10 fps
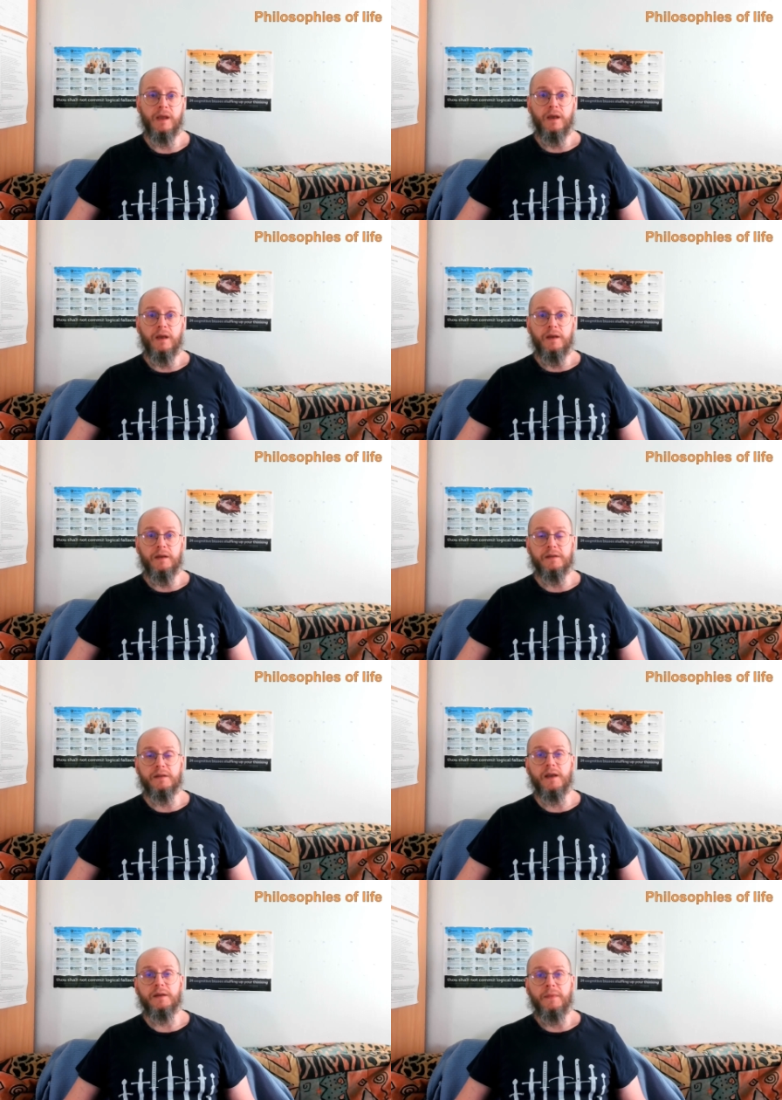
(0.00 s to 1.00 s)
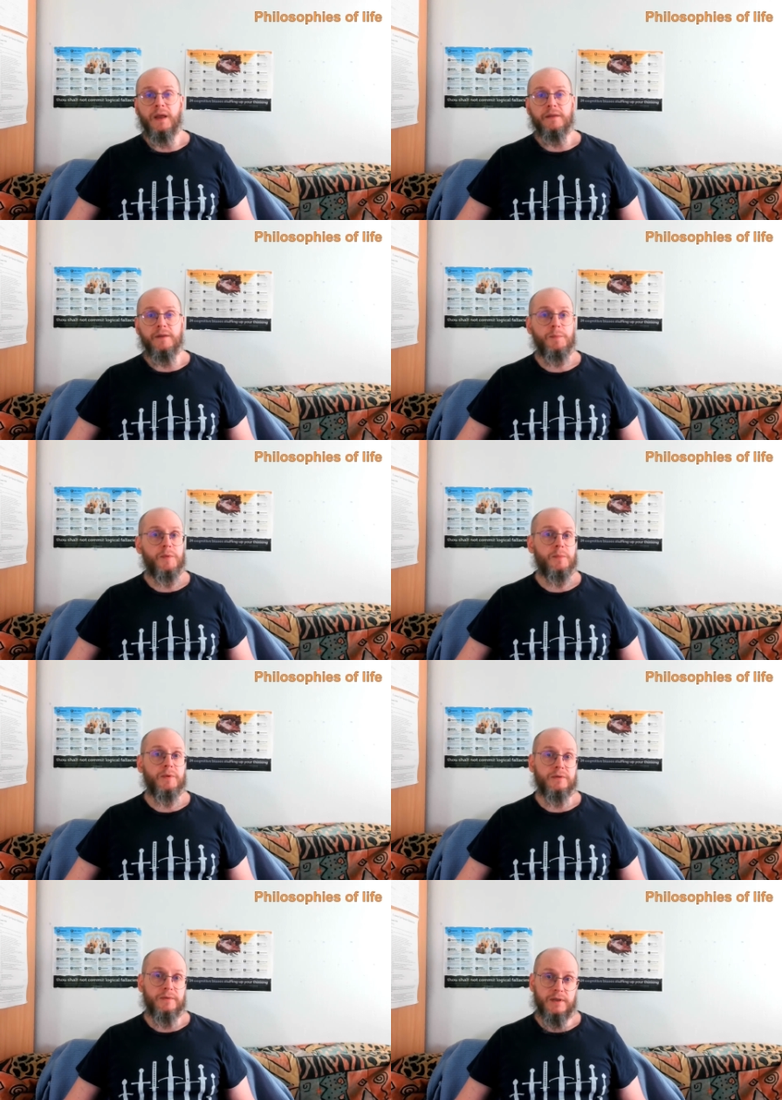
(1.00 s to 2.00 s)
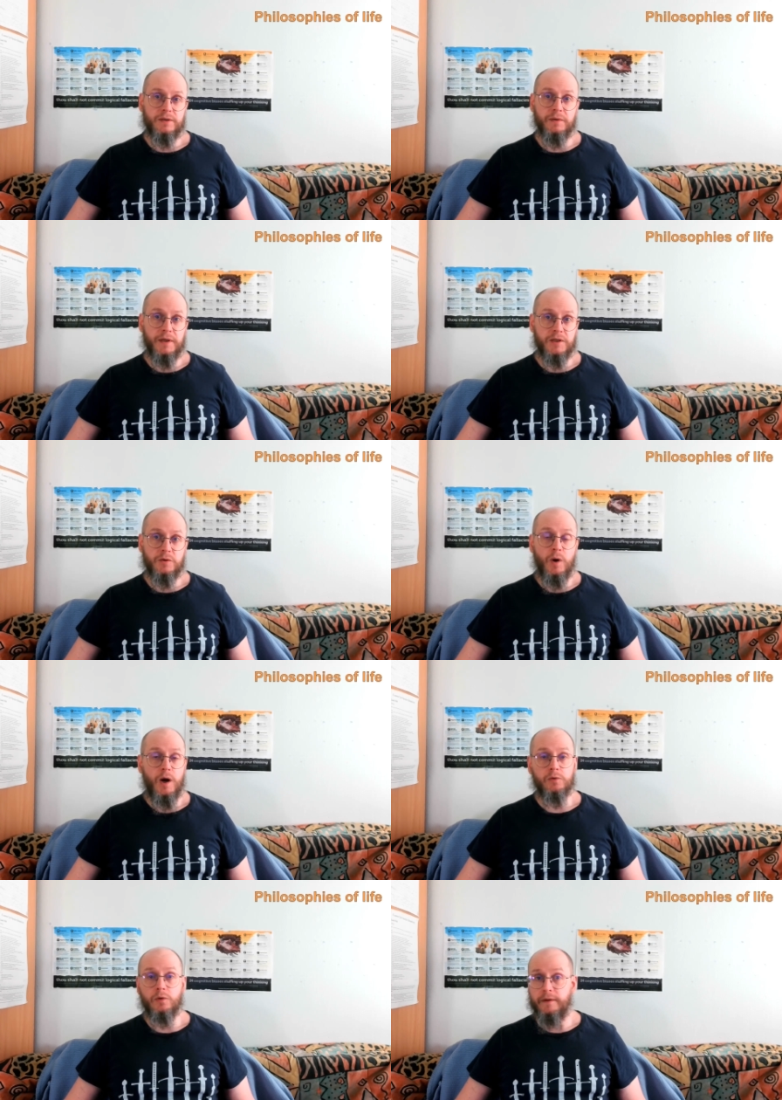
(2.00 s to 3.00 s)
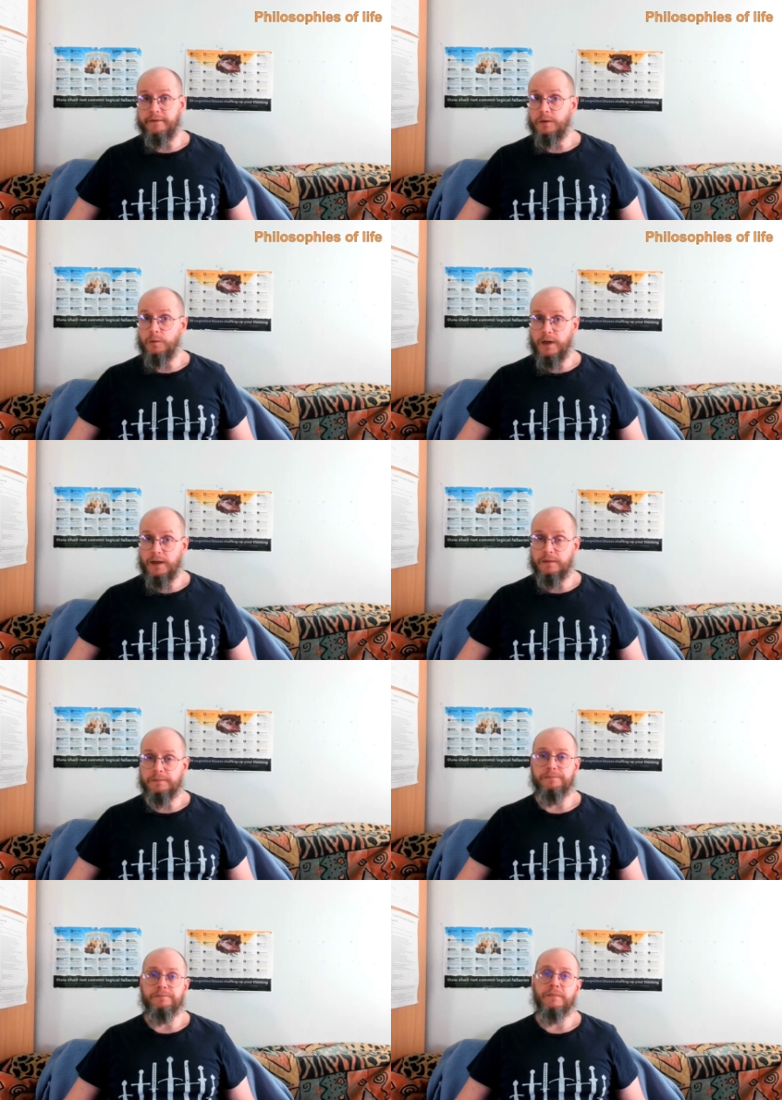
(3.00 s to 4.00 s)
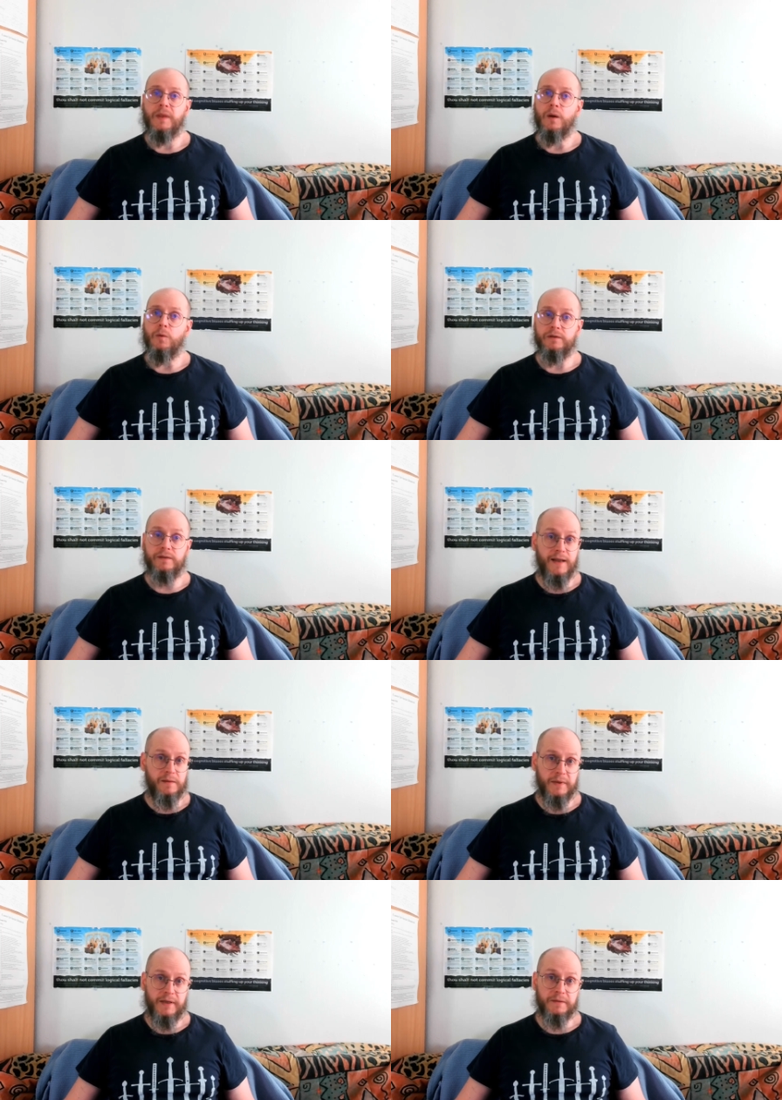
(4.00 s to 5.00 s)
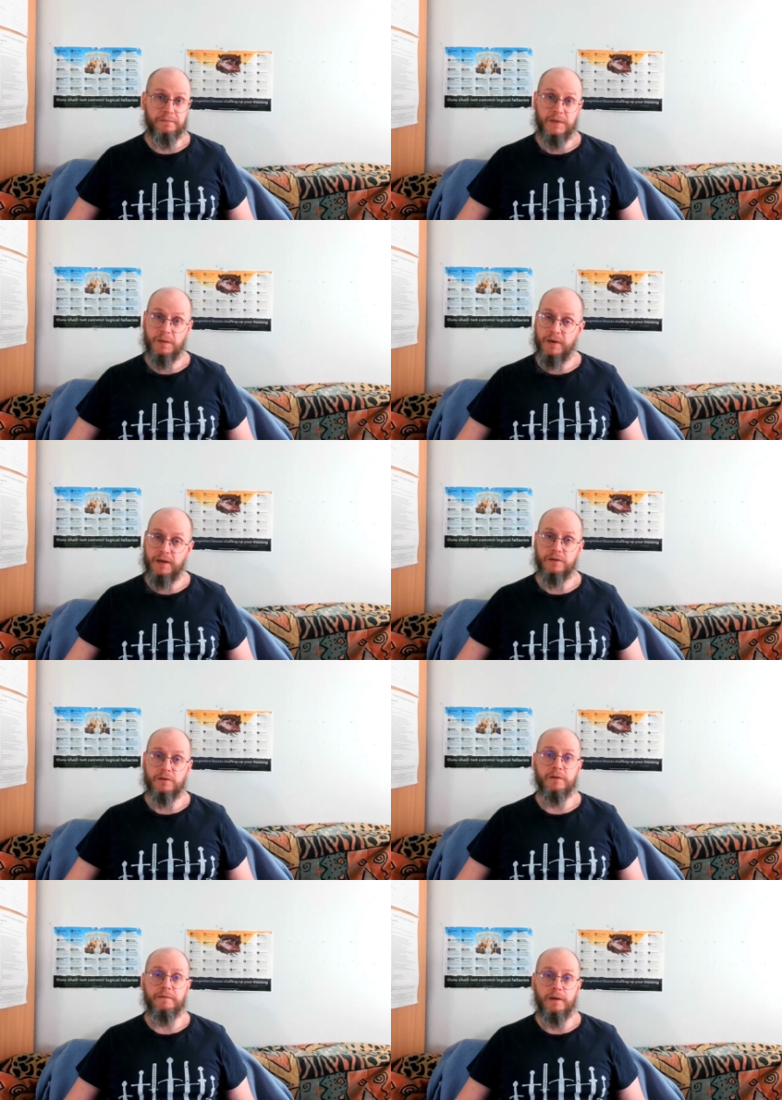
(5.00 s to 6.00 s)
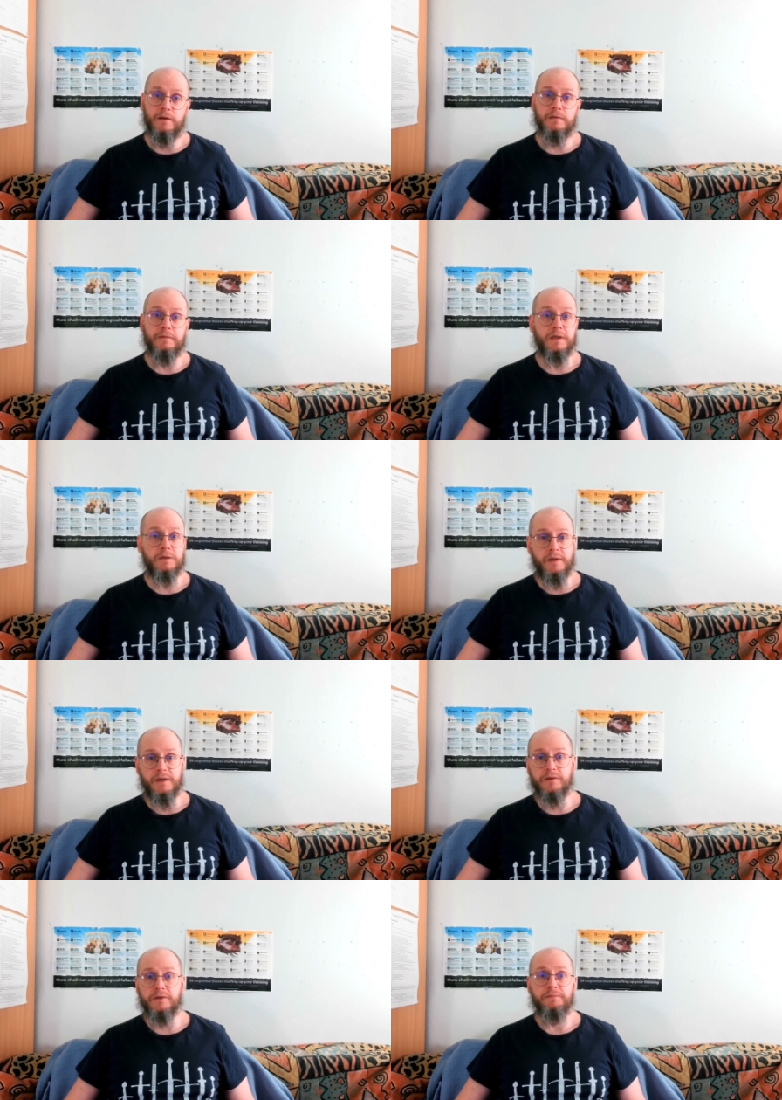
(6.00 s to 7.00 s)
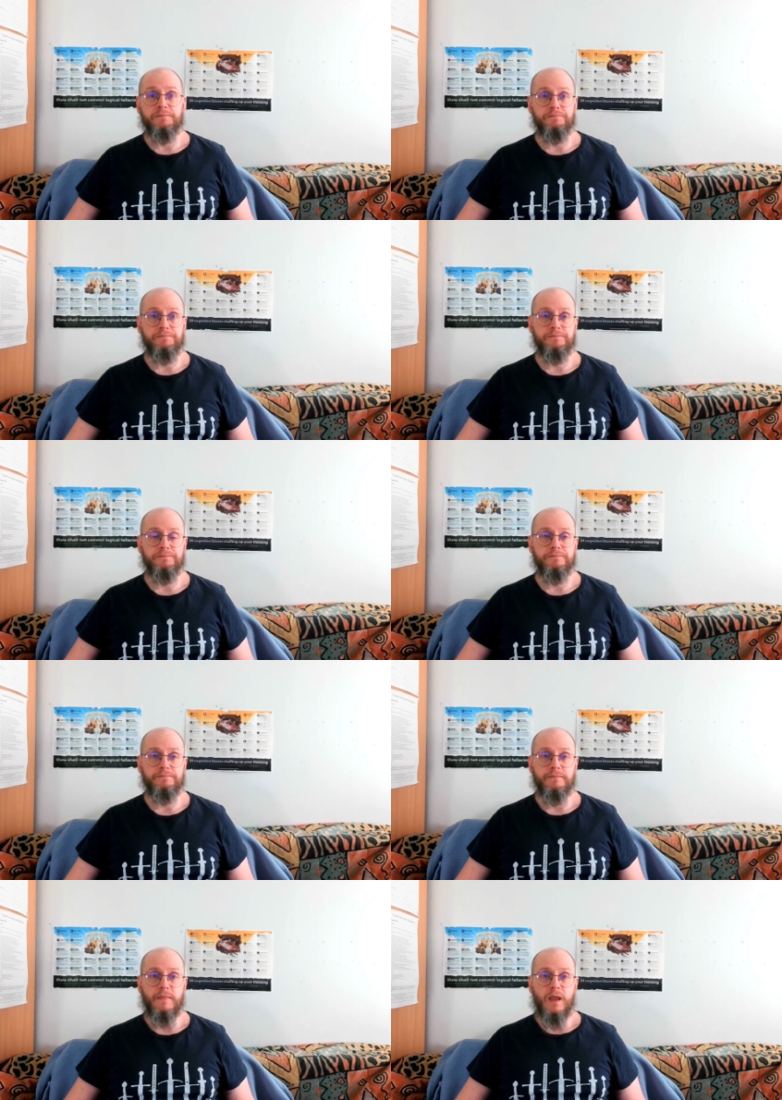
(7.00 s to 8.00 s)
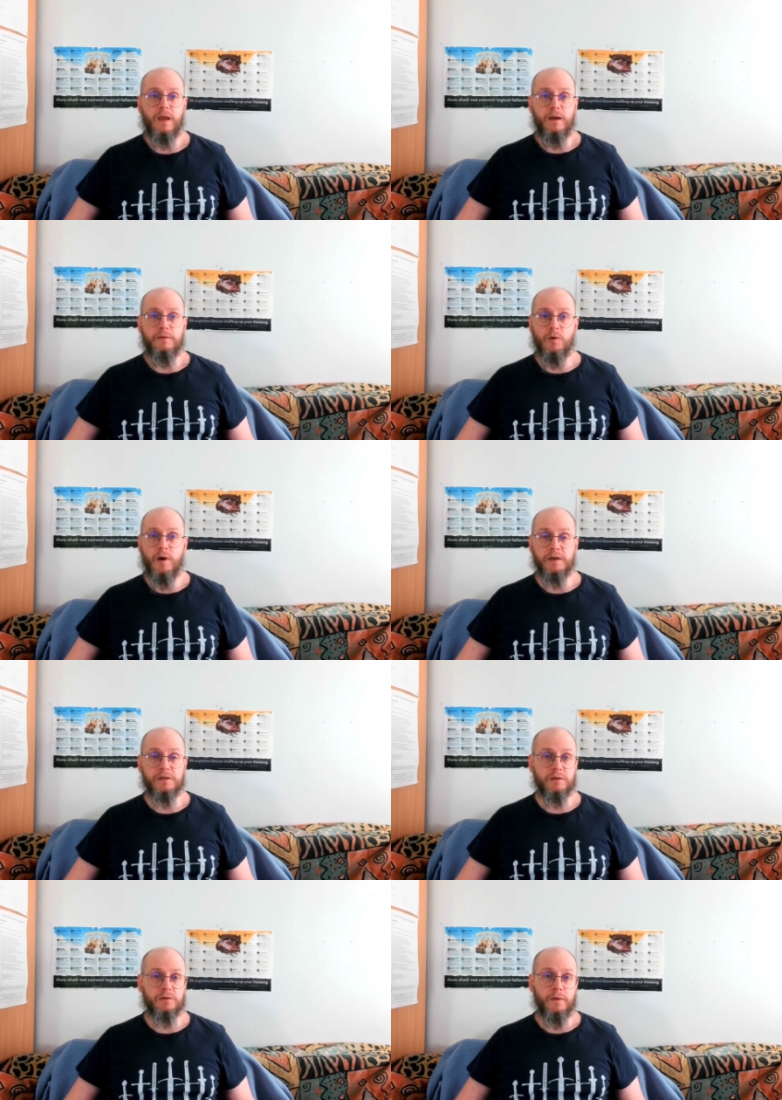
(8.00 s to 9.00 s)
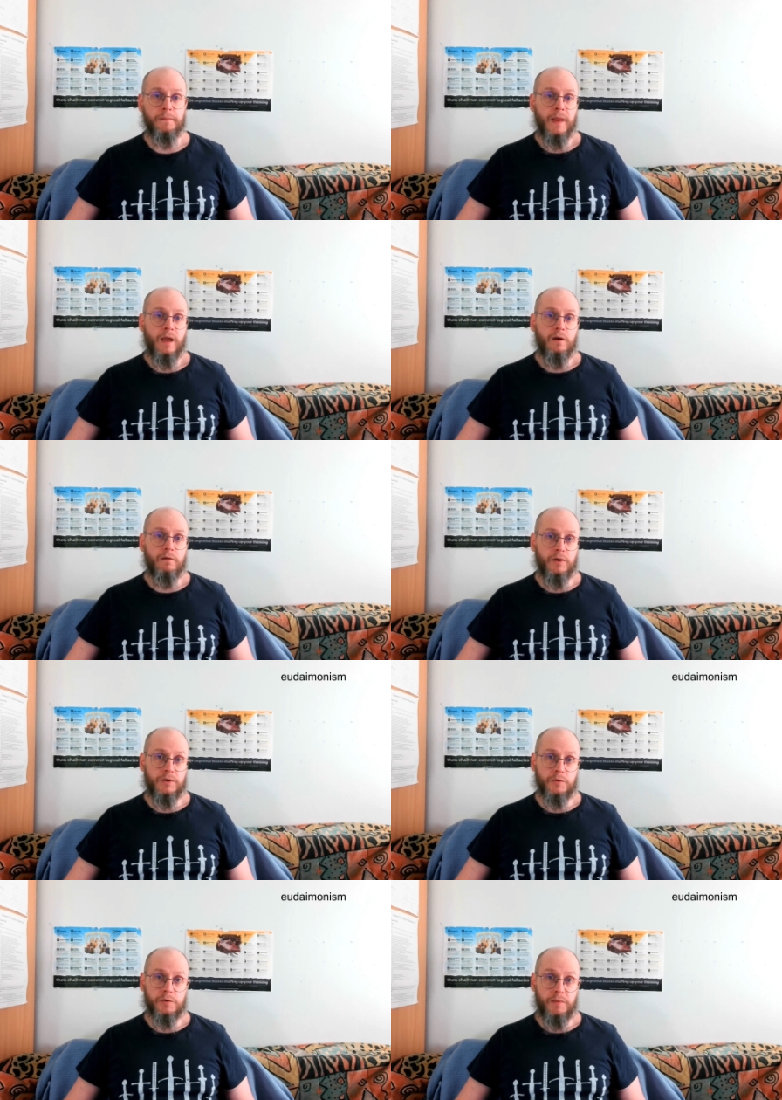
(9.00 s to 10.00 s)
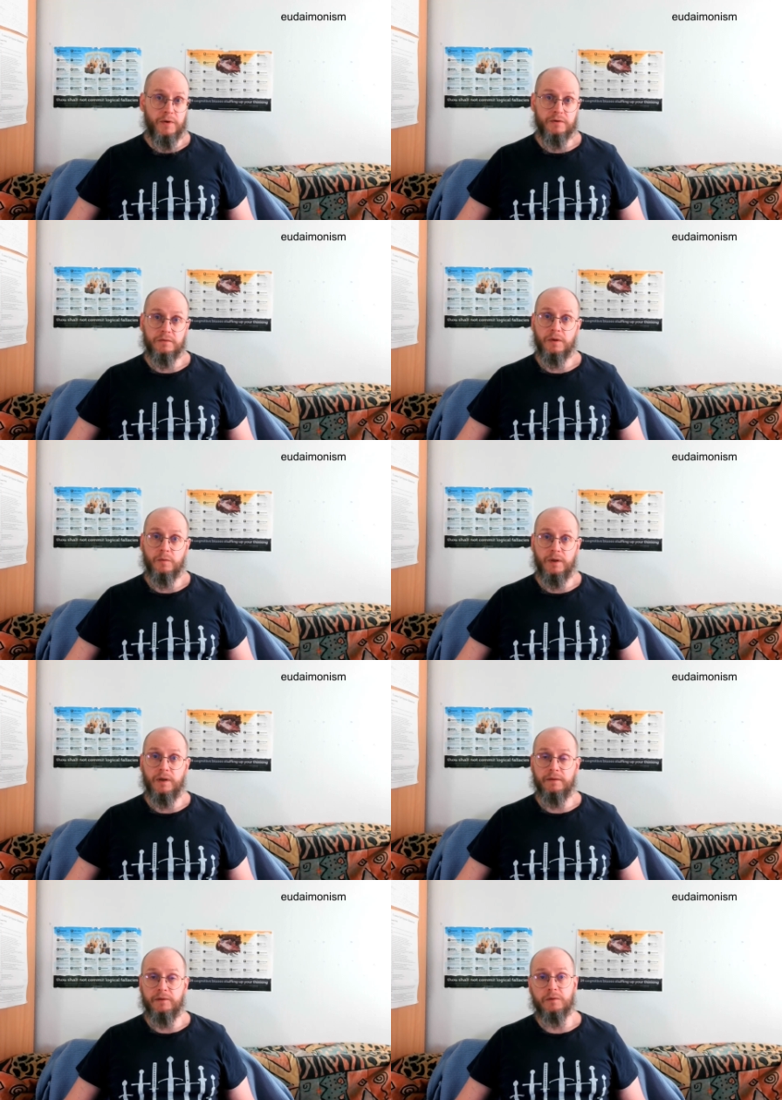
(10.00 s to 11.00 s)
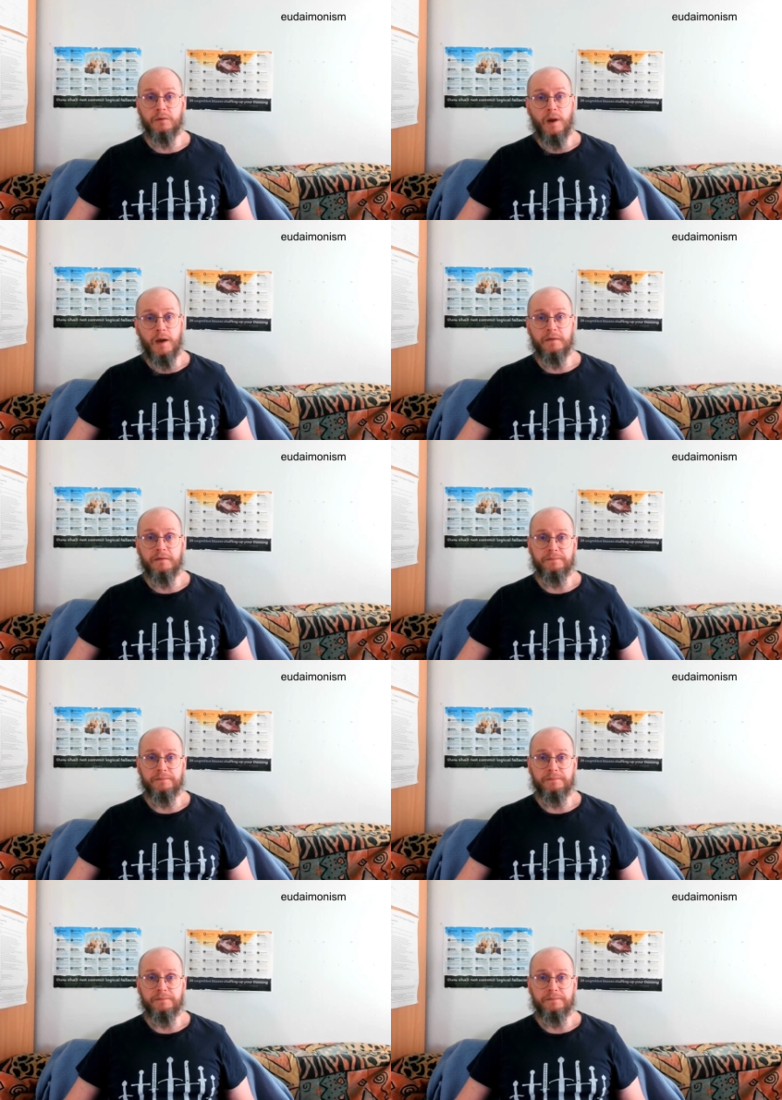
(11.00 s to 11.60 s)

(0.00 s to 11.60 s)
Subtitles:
Instead, their purpose is to teach you how to live well. What that means depends on the philosophy in question. For Aristotle, a virtuous person will live a good life.